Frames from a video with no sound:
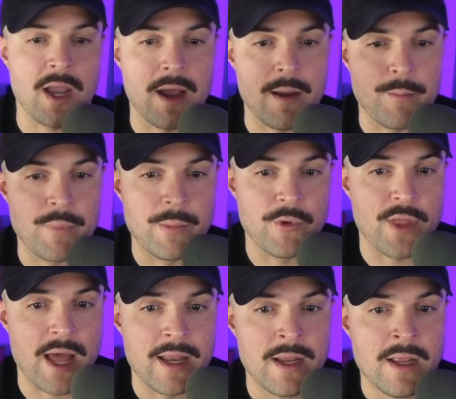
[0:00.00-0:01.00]
people
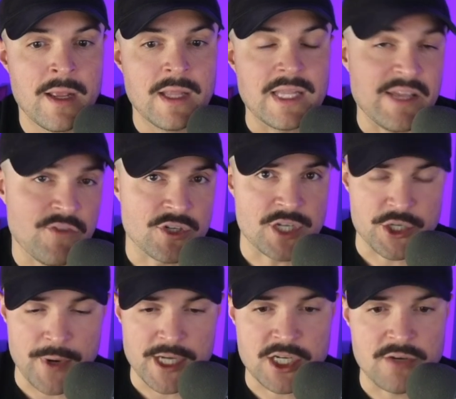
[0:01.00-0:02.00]
that leave their
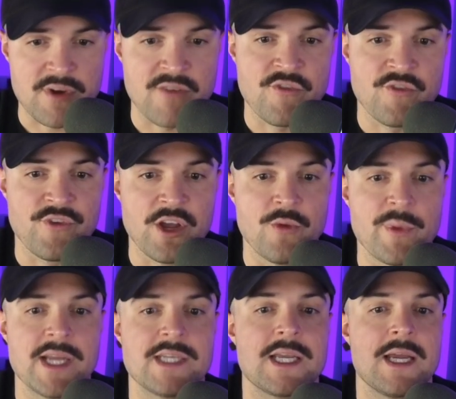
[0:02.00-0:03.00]
situation of
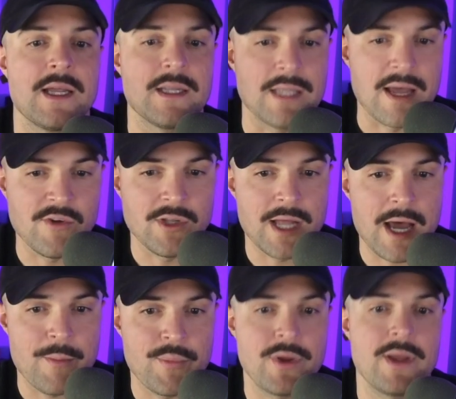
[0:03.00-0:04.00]
unfulfillment, level
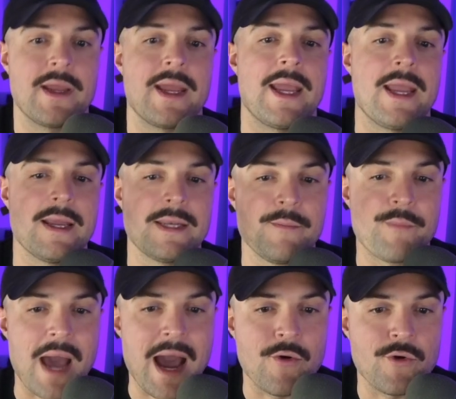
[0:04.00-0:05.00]
up, and
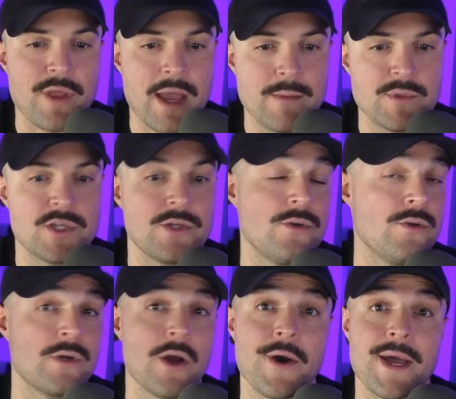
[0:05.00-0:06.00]
empower them to
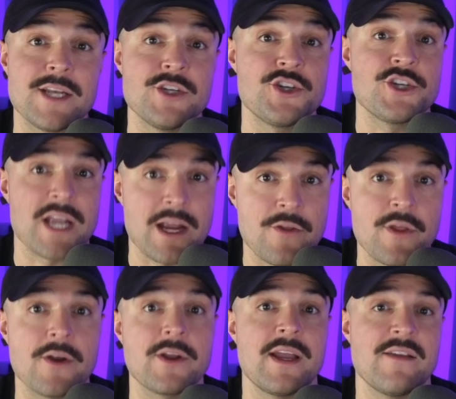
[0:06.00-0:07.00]
go ahead and share
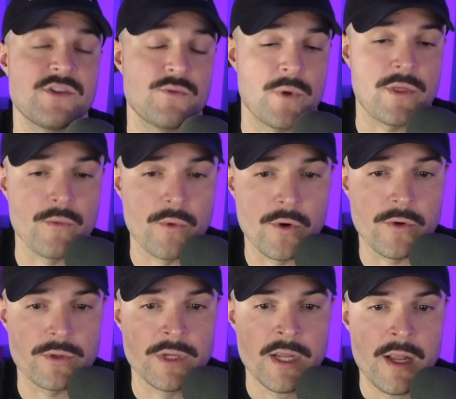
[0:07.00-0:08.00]
their gifts with the
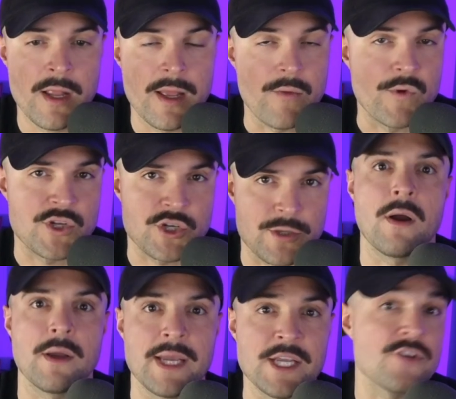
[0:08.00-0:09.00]
world, which
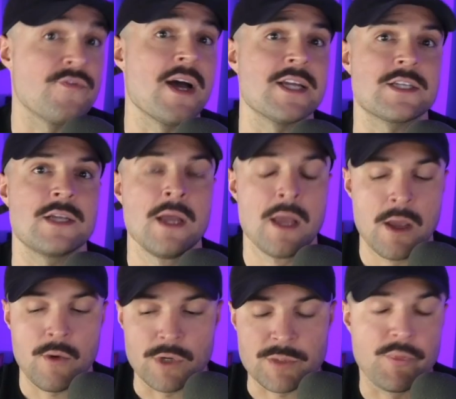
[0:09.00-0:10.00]
each of us
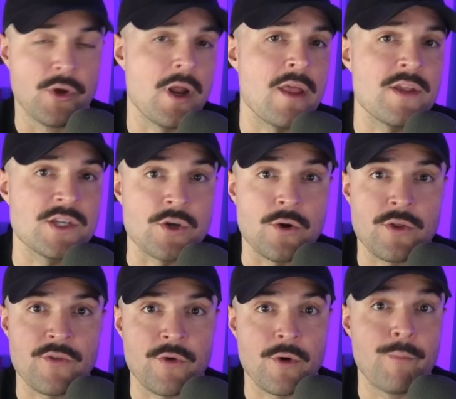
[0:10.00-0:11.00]
was put on this earth
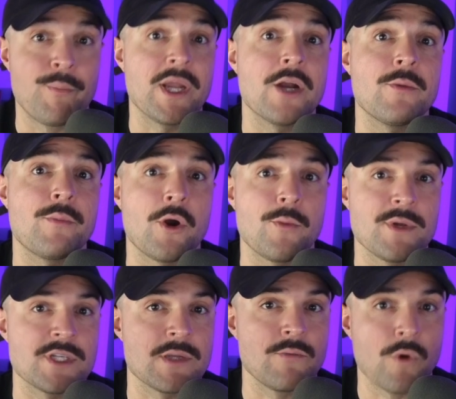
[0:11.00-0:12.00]
for a bigger
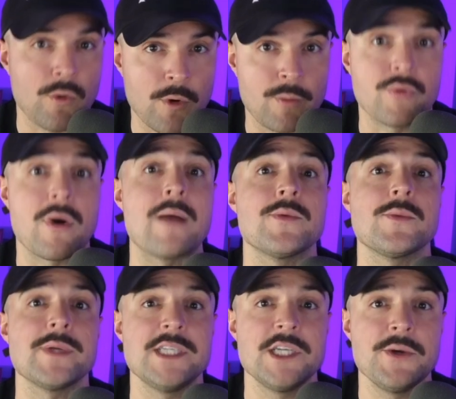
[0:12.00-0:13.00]
purpose than what we're
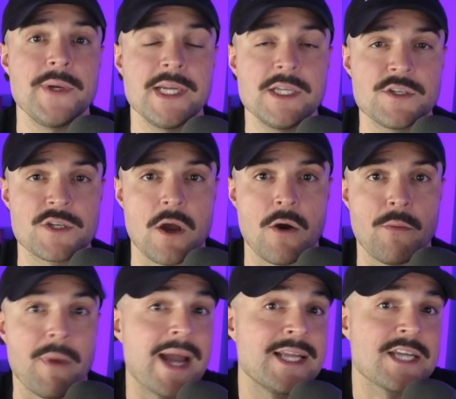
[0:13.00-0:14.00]
probably doing. So
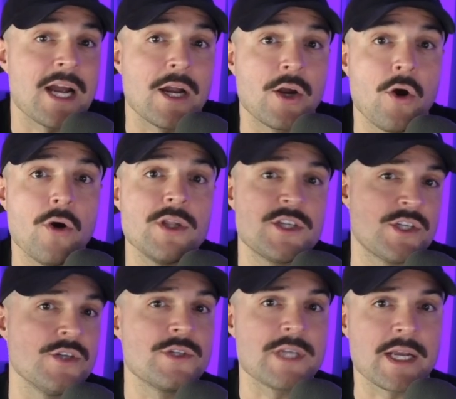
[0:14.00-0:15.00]
my entire goal is to
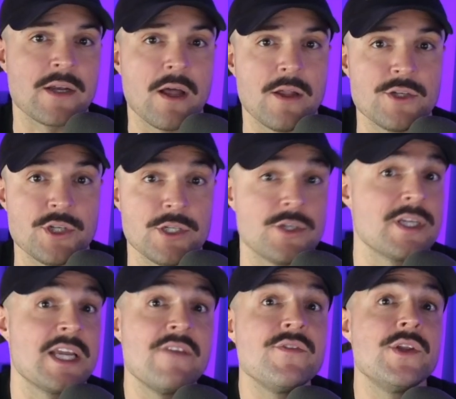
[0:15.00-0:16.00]
use technology to
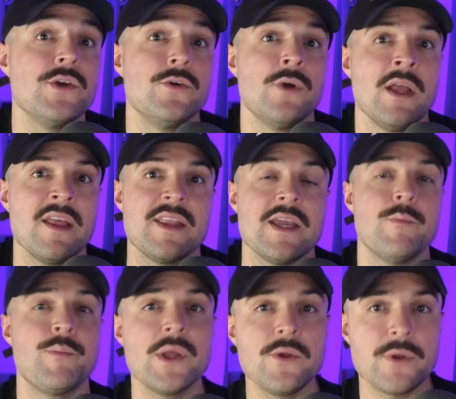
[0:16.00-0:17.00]
give you the
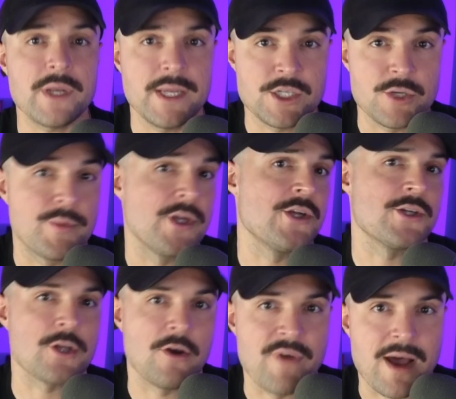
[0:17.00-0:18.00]
ability to put
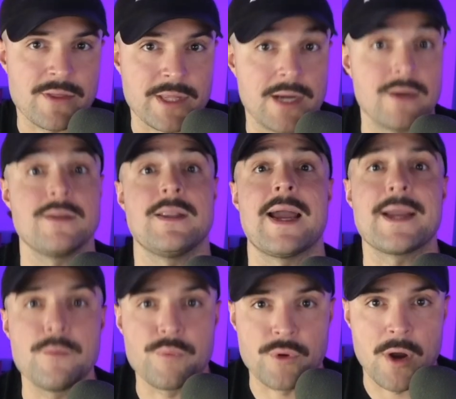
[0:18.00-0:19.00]
yourself out there like
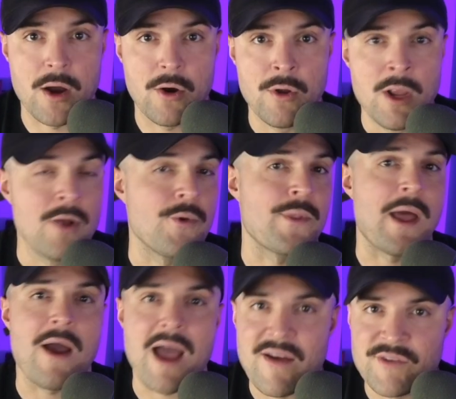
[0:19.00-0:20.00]
a pro
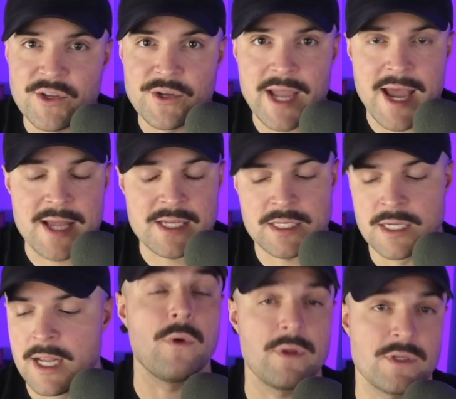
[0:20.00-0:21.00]
without having to guess
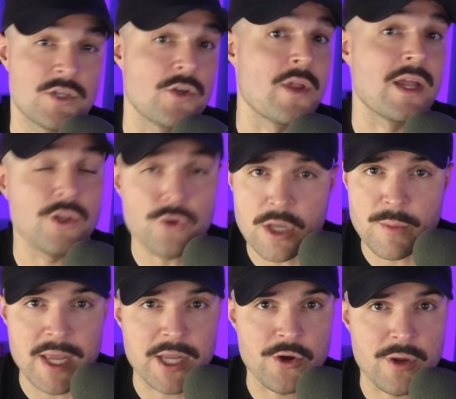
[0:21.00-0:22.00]
so that you can
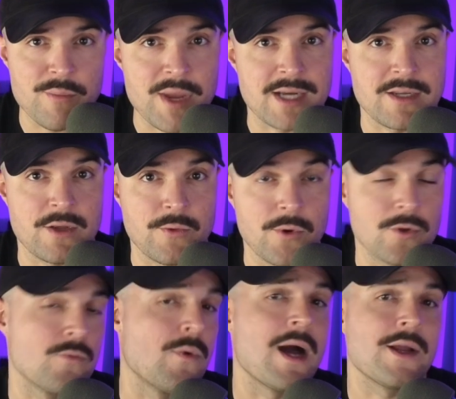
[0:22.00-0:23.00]
make your impact in the world
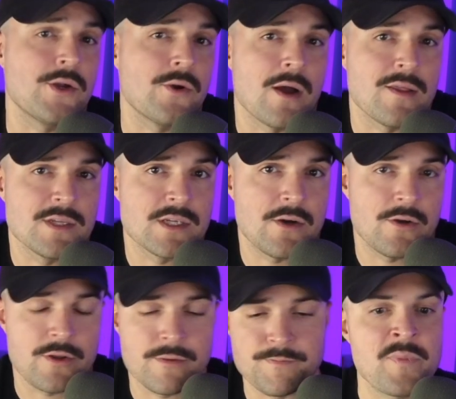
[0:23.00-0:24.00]
while you're on this
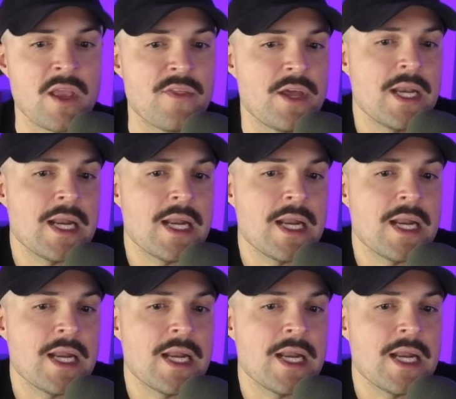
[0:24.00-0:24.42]
earth. Then I'm